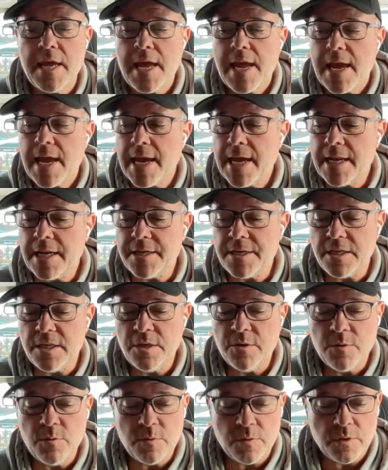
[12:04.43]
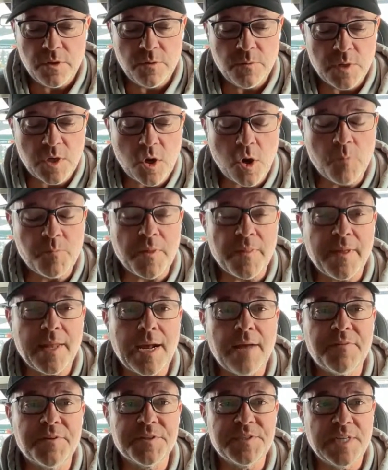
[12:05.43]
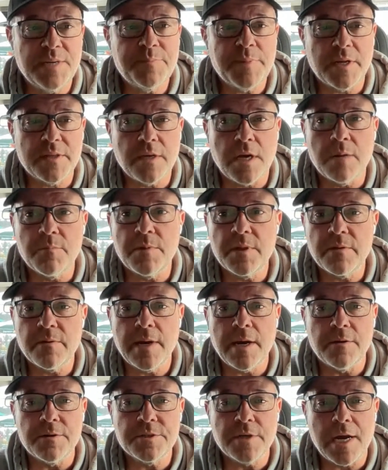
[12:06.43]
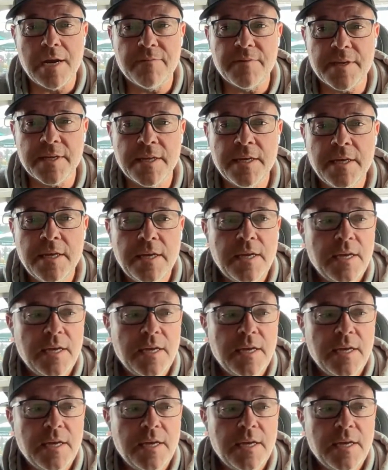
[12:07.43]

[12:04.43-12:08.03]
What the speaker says: Yeah. And you would hope that they had their seatbelt on when they're out driving.